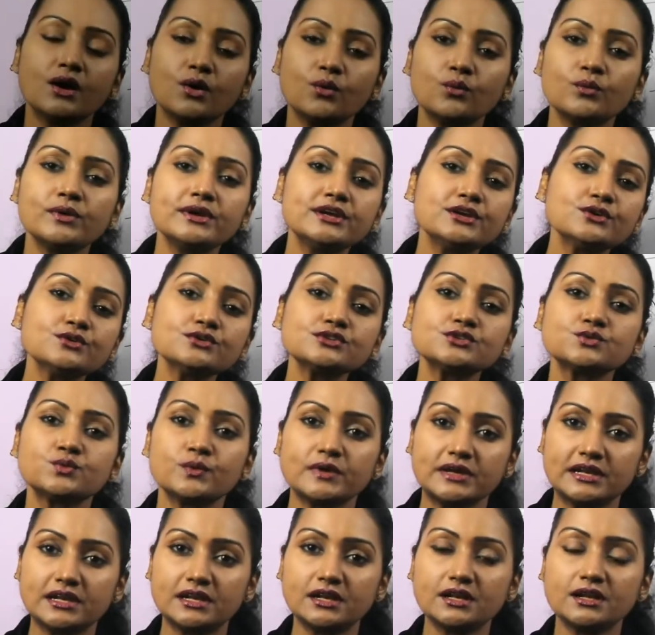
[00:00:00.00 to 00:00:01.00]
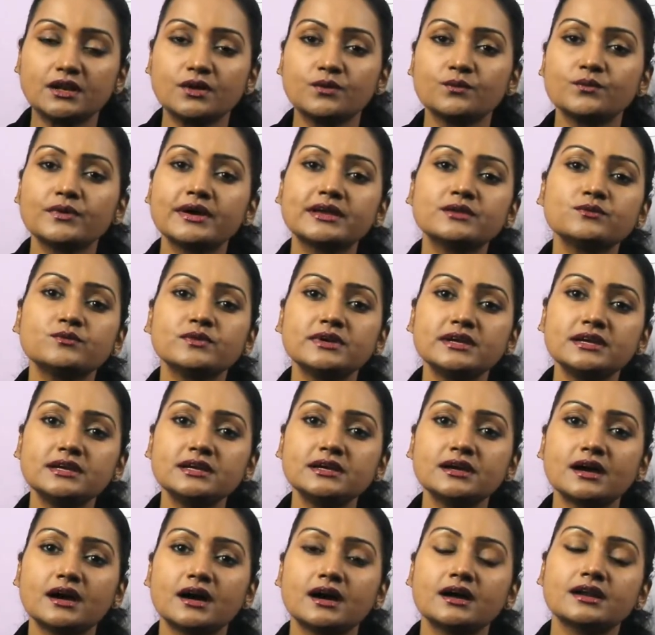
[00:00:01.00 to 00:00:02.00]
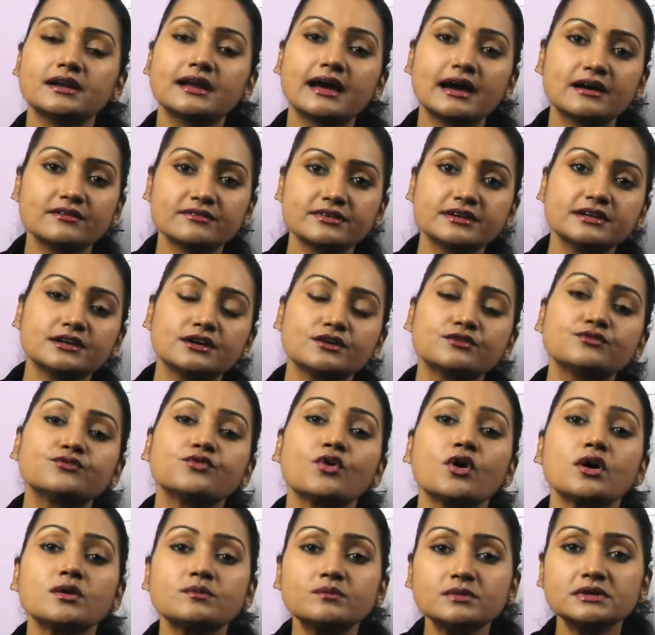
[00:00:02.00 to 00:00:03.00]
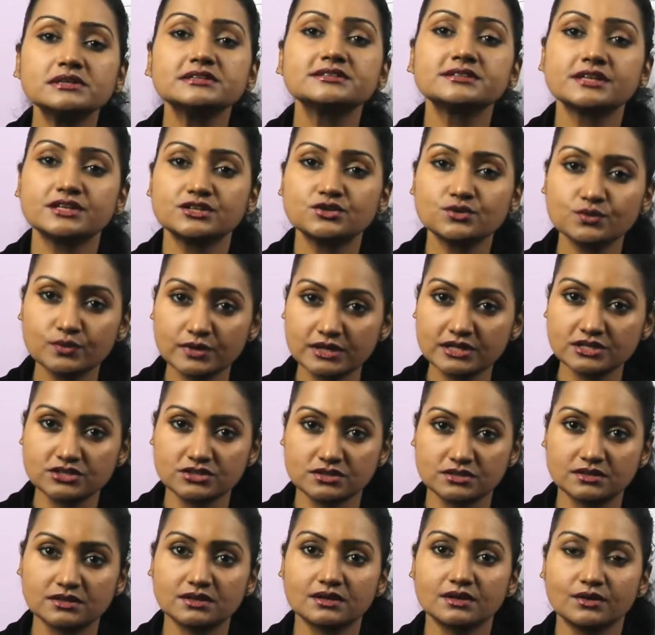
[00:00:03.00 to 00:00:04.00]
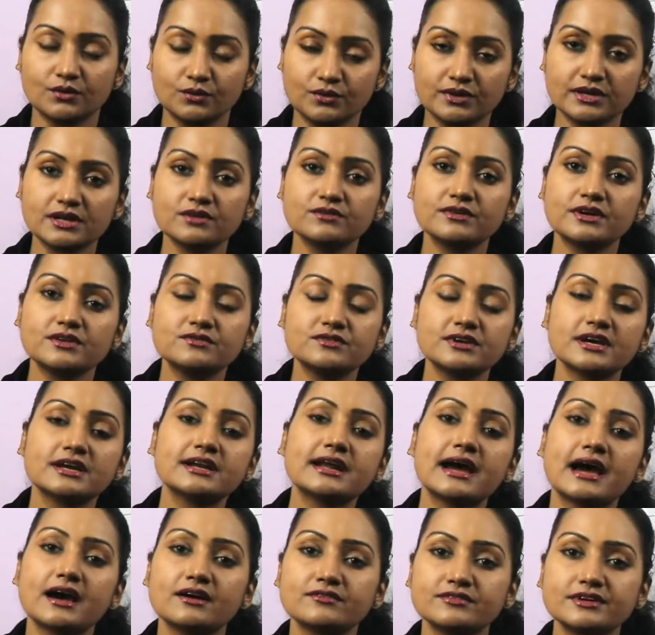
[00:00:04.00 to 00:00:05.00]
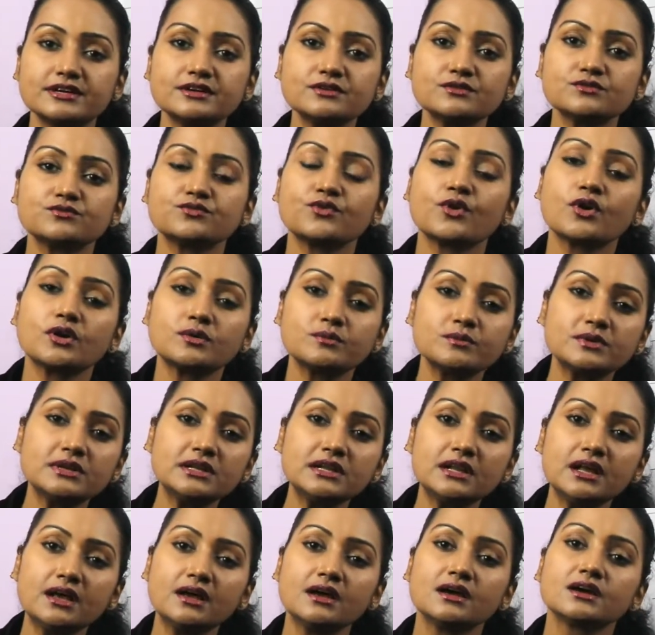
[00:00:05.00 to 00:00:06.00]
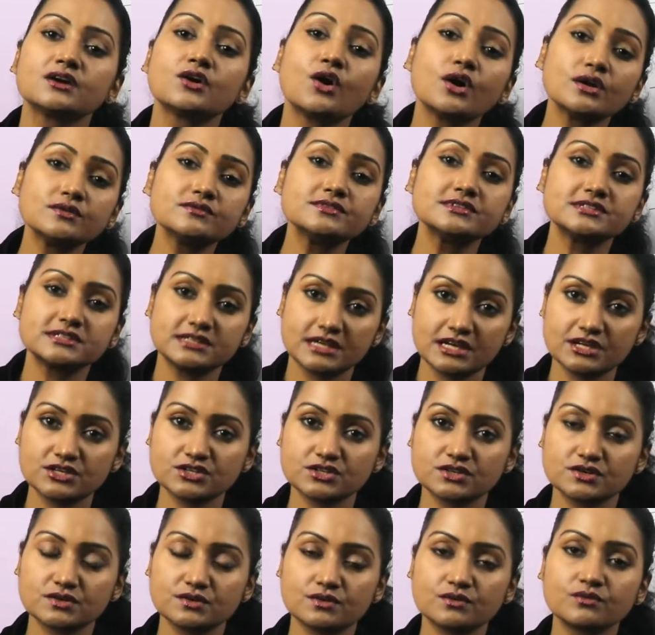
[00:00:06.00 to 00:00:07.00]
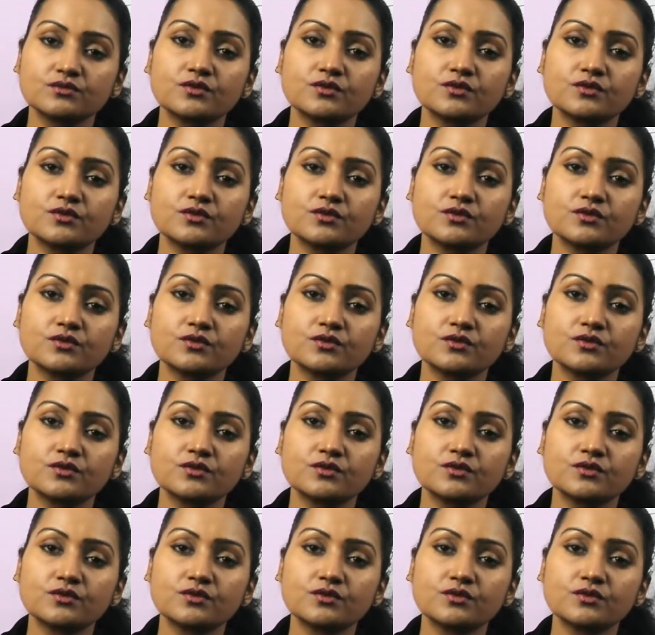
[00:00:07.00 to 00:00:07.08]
We use will when we are having a formal situation, okay, when we are having formal conversation.